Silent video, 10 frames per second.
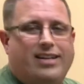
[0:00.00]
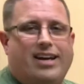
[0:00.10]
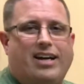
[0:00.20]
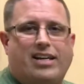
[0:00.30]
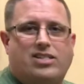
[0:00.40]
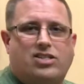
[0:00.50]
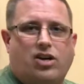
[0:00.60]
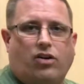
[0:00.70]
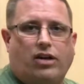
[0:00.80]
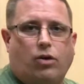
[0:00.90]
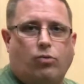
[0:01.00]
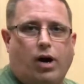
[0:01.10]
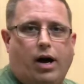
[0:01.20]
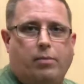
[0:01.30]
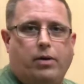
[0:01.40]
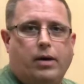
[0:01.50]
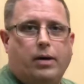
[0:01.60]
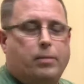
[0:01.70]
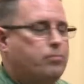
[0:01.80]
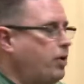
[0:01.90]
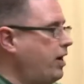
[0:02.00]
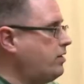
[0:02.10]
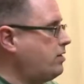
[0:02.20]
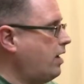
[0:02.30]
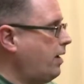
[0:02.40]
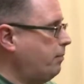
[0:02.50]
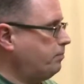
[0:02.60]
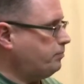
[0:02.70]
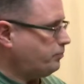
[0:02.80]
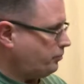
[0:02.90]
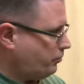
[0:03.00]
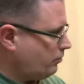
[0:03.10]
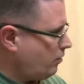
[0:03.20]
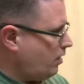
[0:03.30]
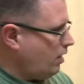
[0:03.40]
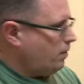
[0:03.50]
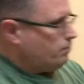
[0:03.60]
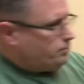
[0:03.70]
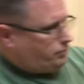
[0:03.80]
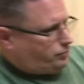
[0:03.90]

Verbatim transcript: Not necessarily a rub, but um, um,